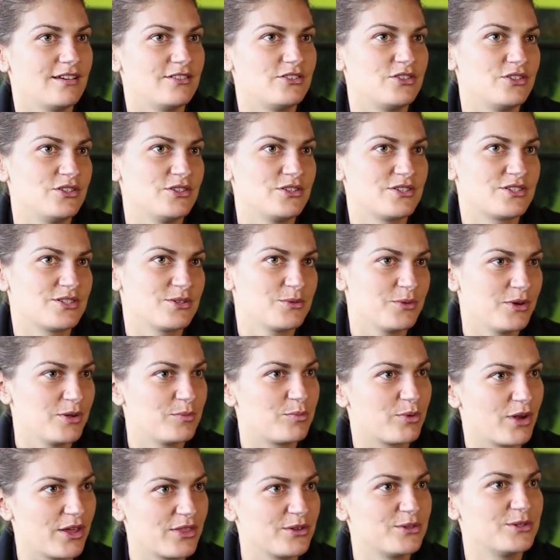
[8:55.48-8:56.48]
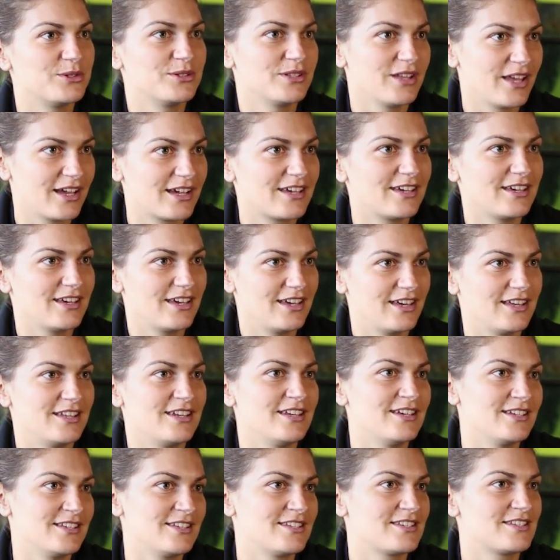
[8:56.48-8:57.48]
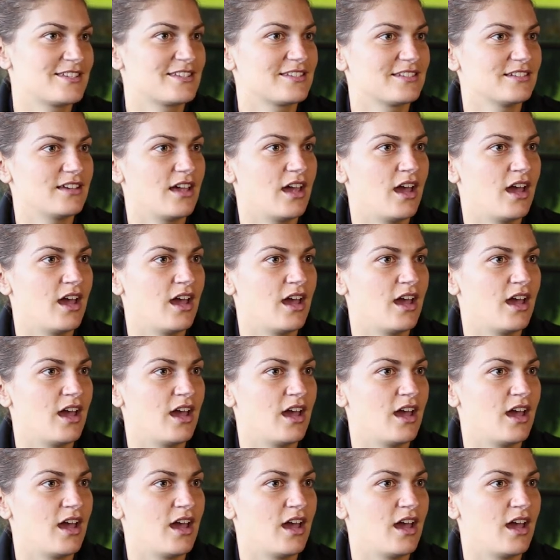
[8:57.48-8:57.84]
use the word brotherhood, like it is.